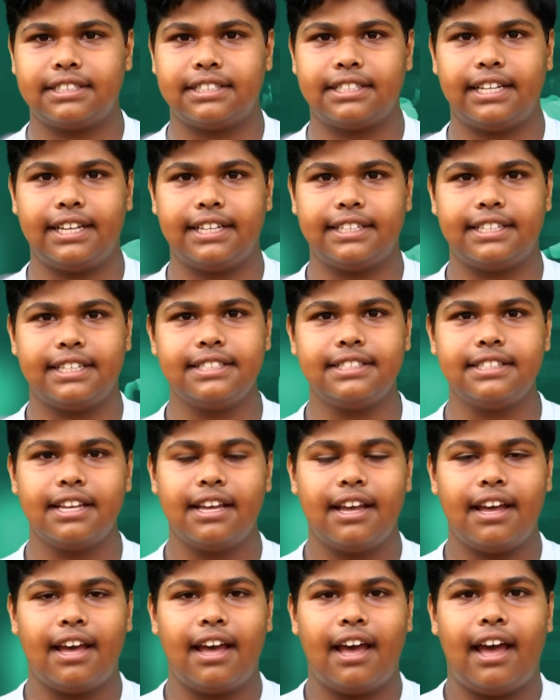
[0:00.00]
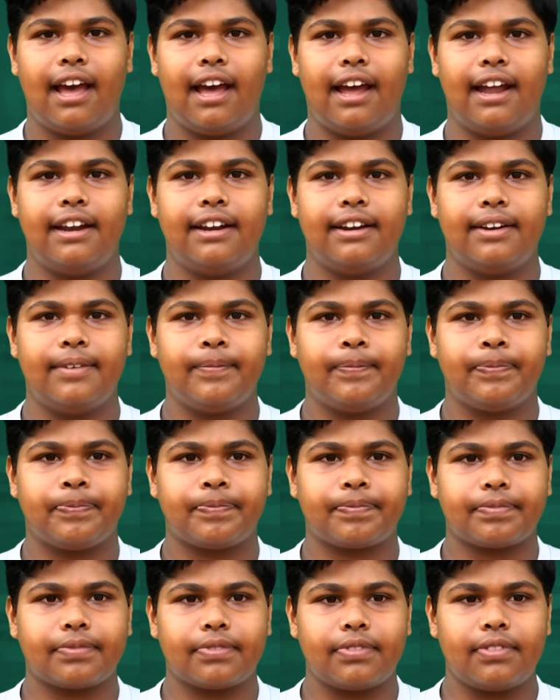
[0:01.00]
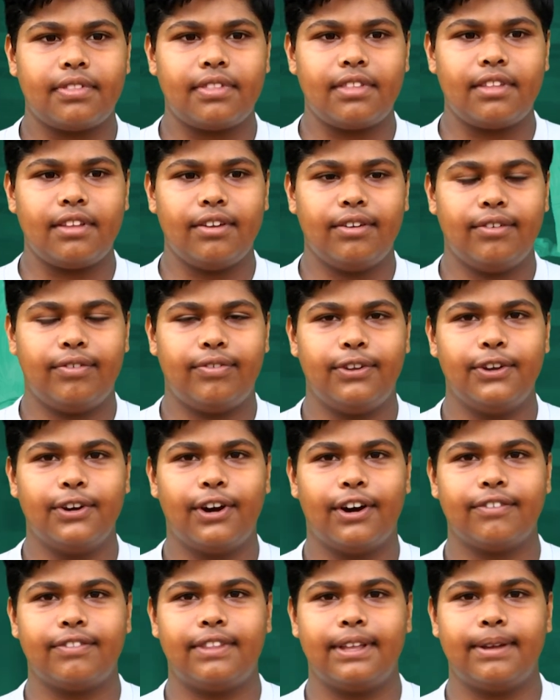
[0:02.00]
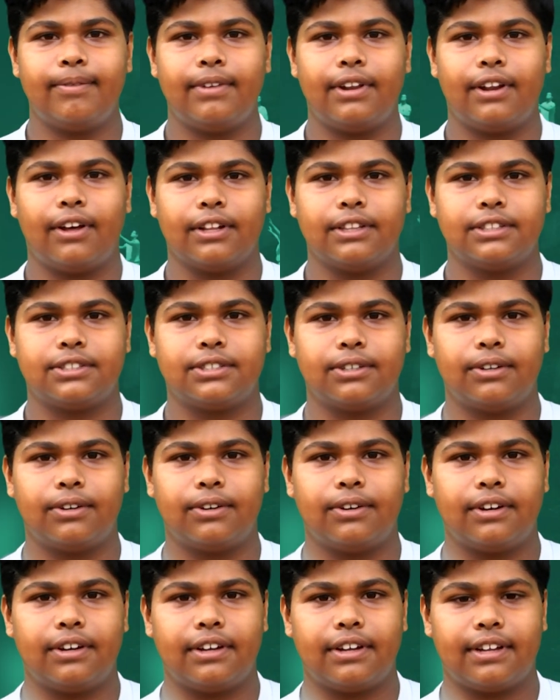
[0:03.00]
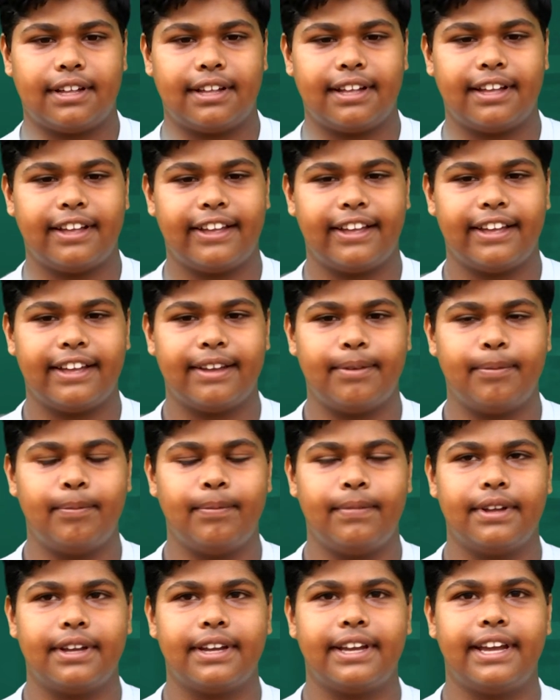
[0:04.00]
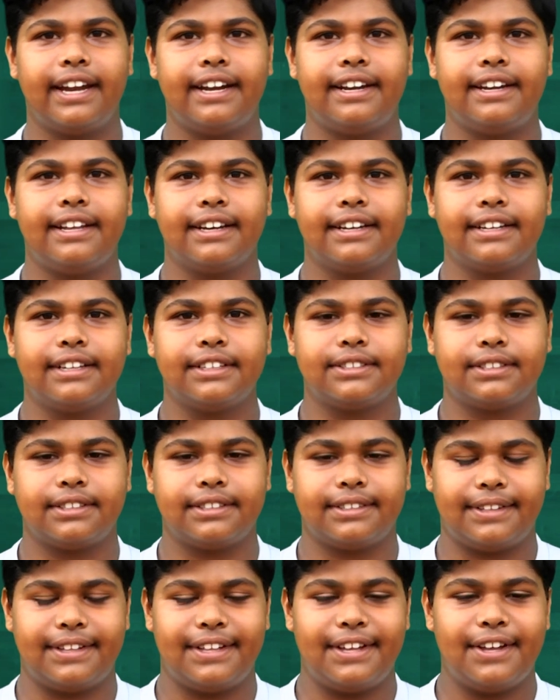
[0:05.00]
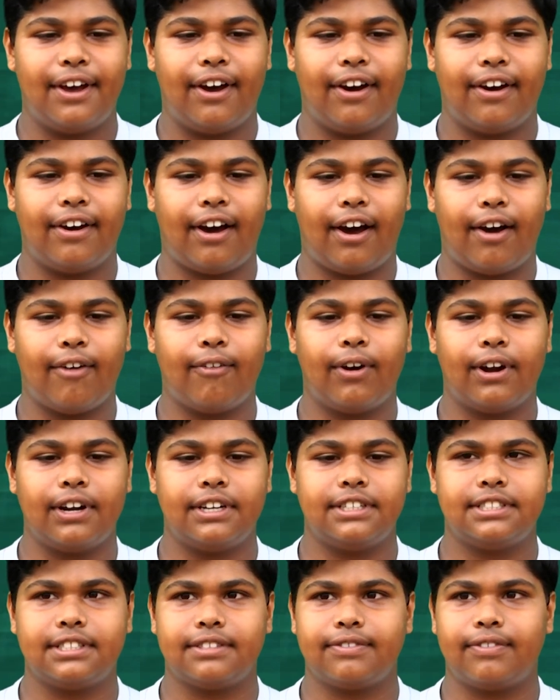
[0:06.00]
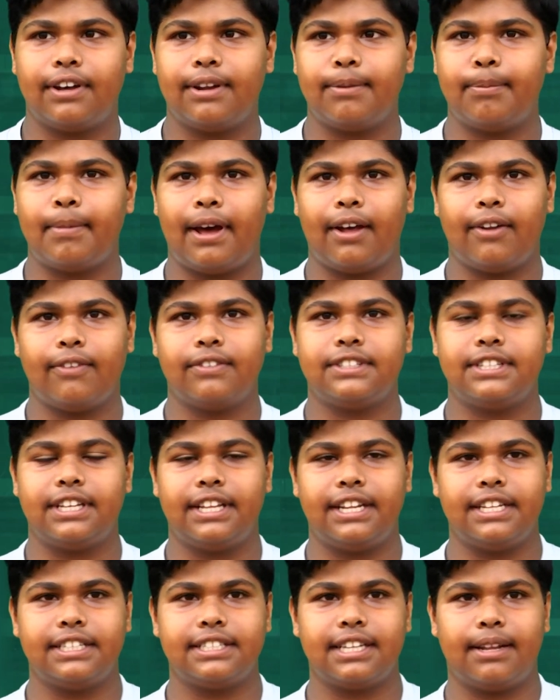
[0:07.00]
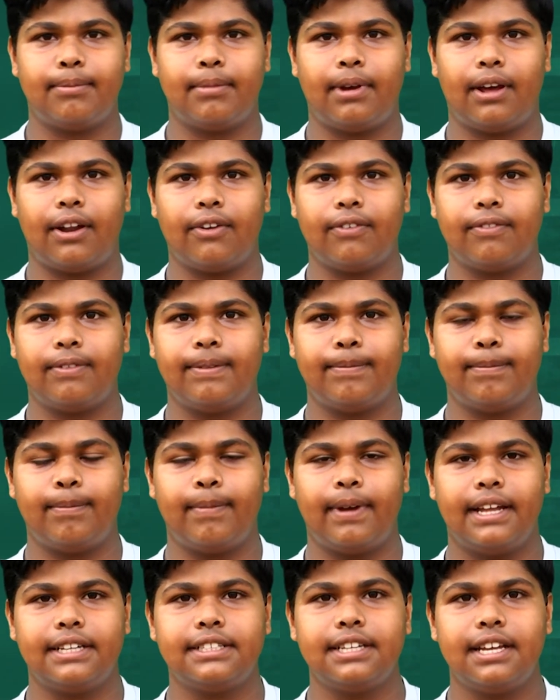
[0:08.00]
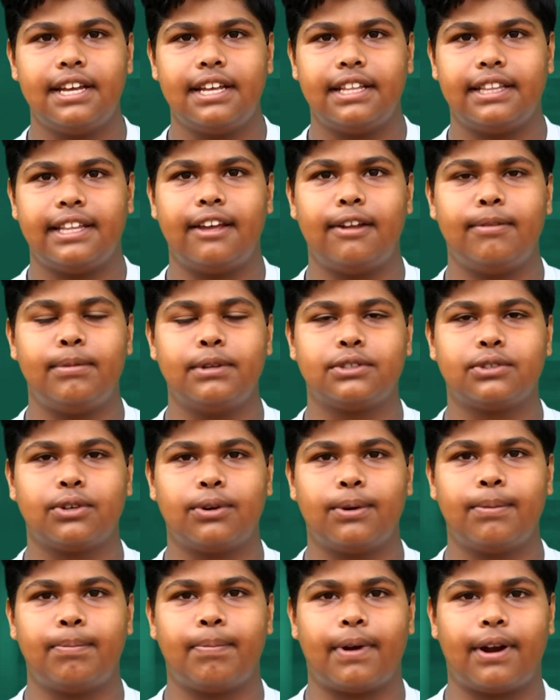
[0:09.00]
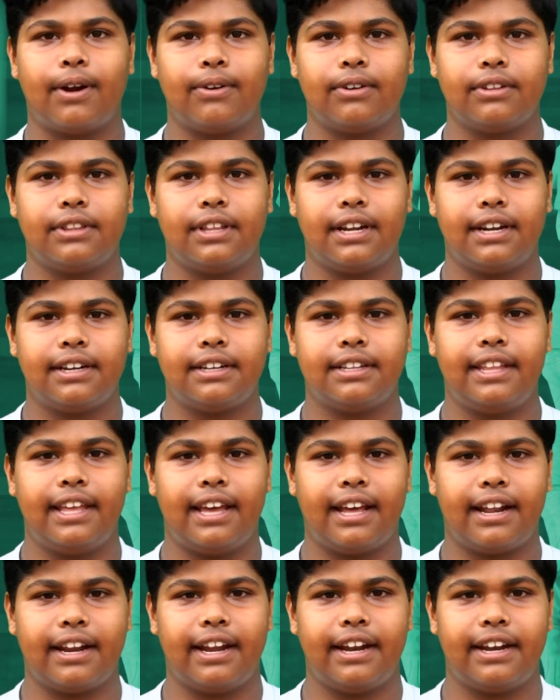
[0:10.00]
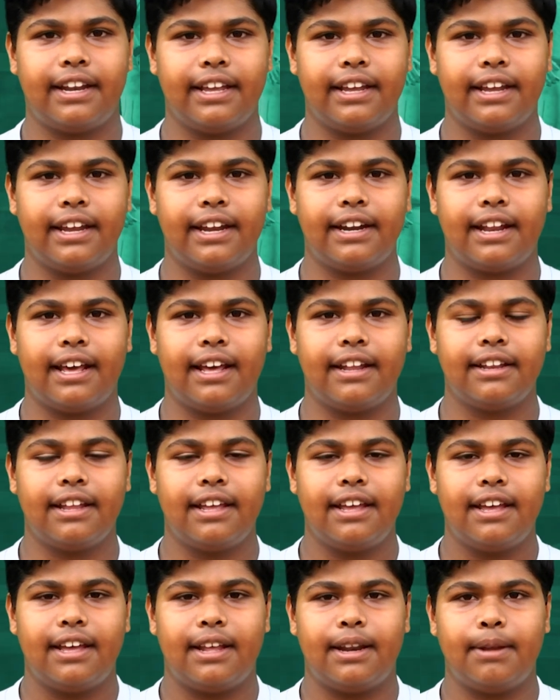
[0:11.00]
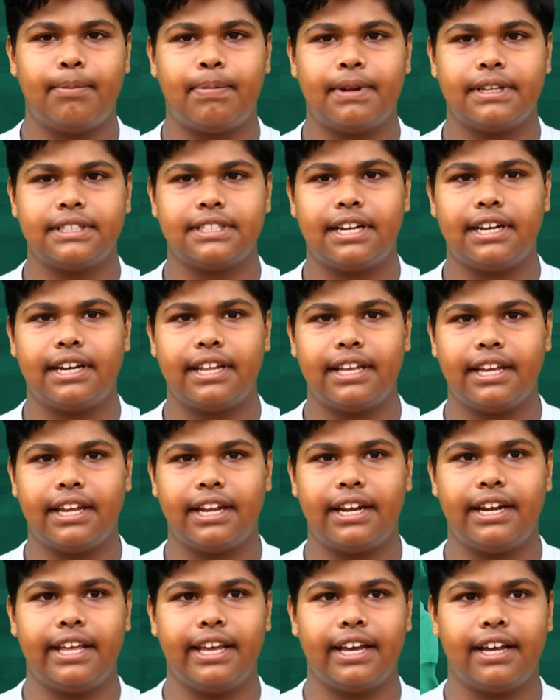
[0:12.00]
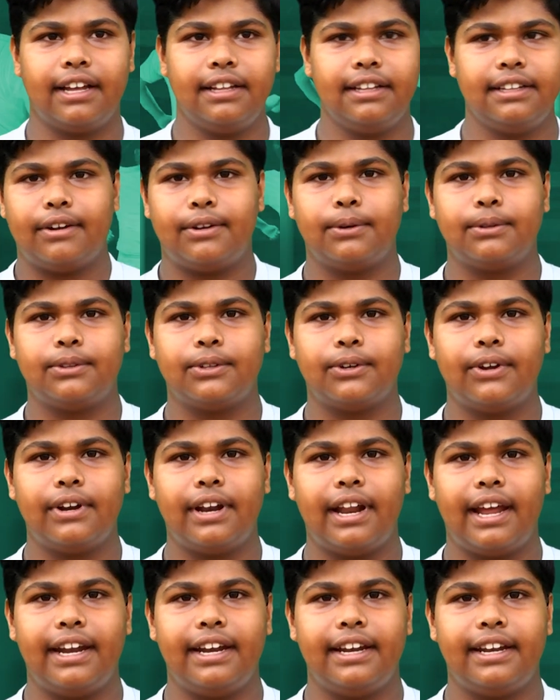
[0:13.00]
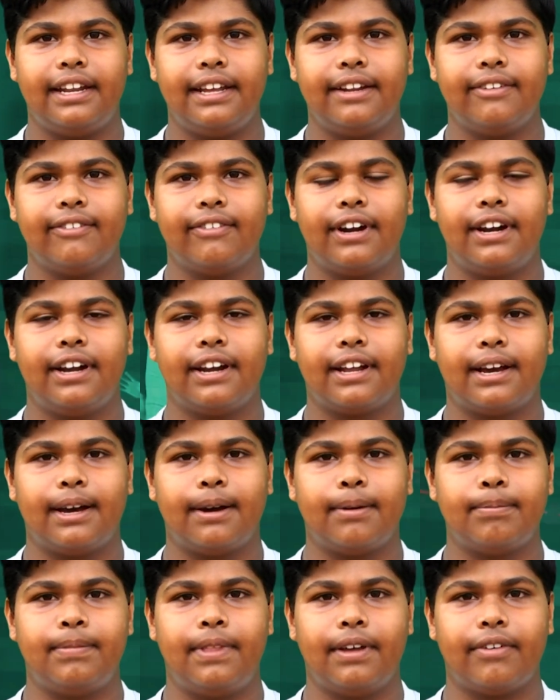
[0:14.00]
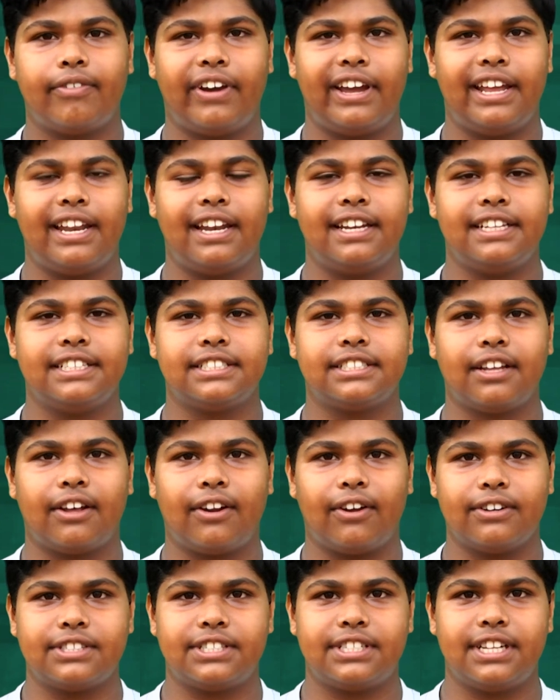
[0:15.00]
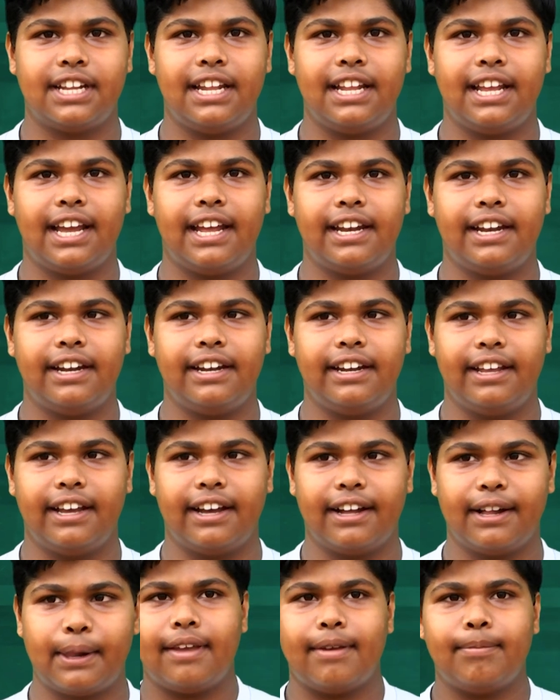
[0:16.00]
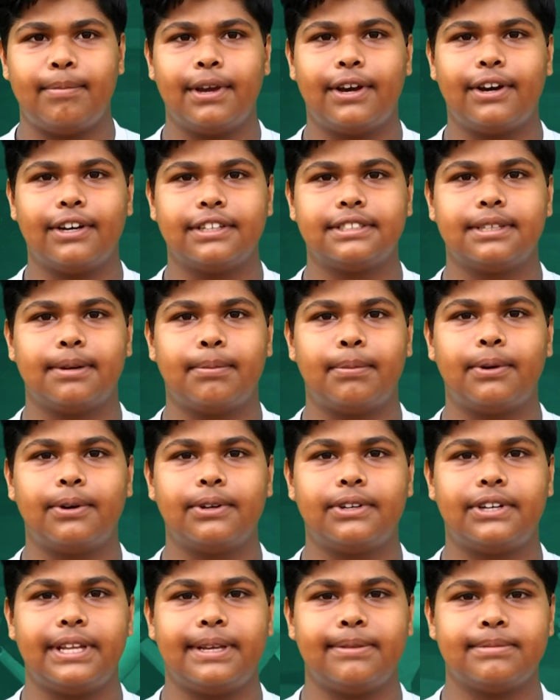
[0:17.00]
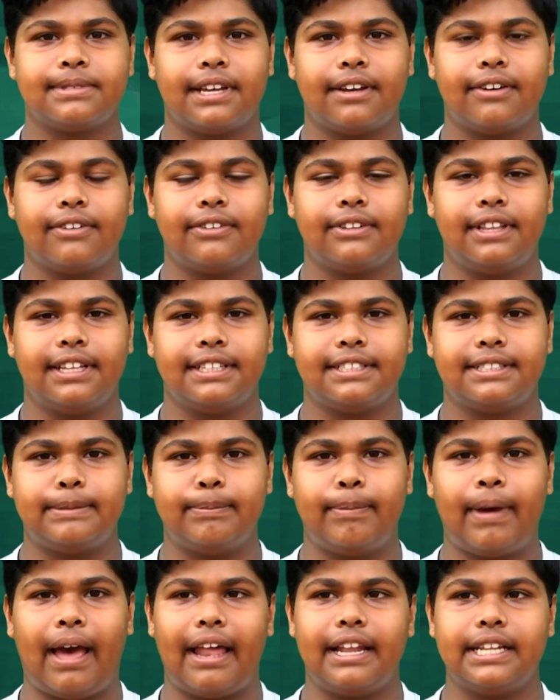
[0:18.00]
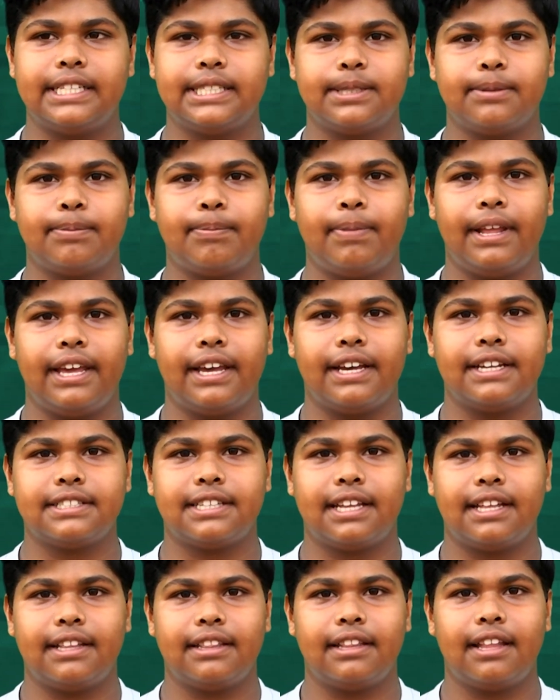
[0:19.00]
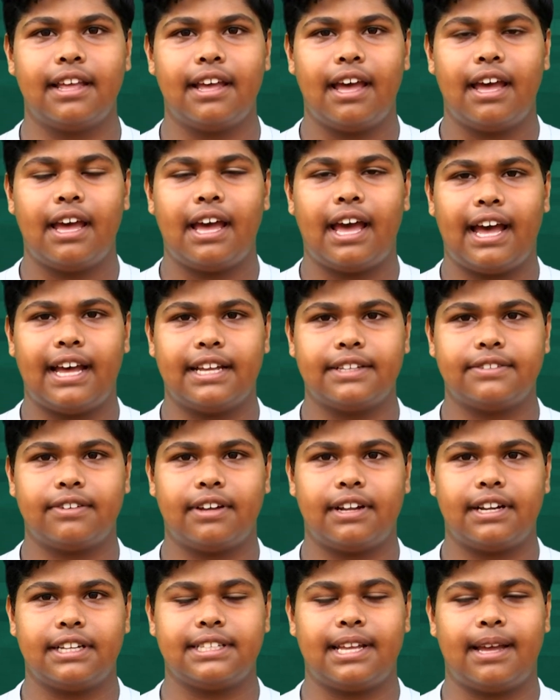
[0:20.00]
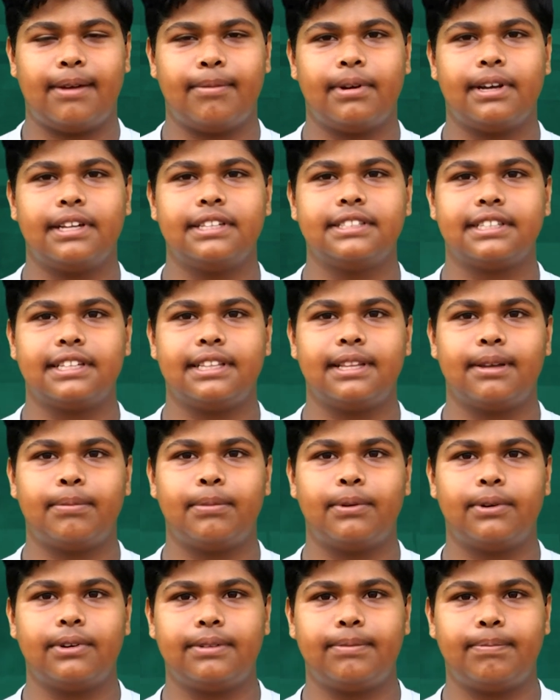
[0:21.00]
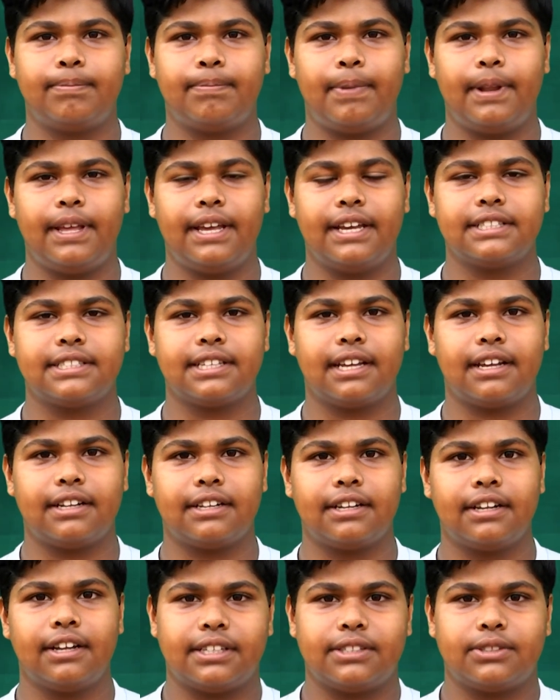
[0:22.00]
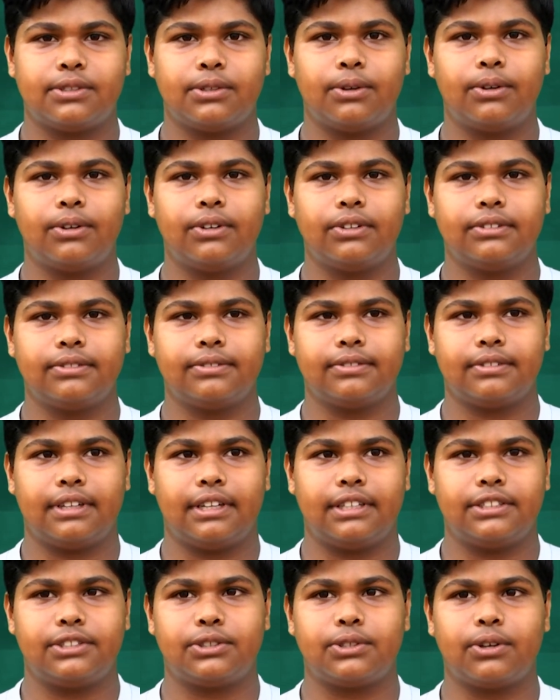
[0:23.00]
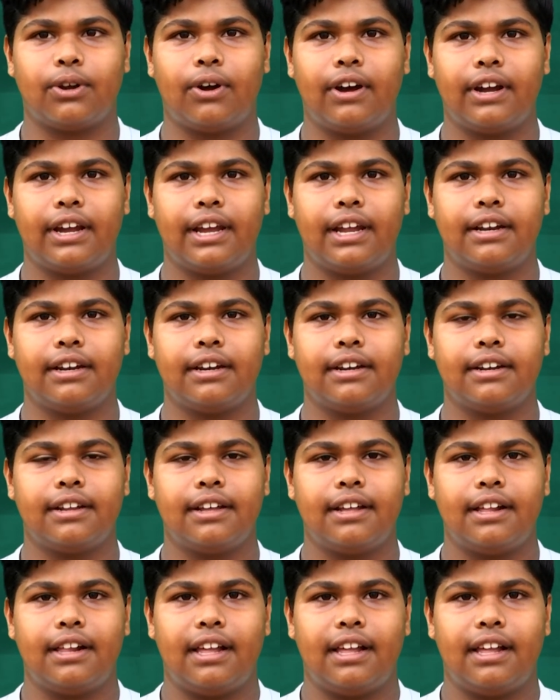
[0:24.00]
stages, and few of them will also get awards for Man of the Series and Man of the Match. They will be so proud that they are getting it and representing India. 2019 World Cup, the finalists are Australia and India. Because the both teams have this balanced players, and as far as I am concerned, the both players are so strong, and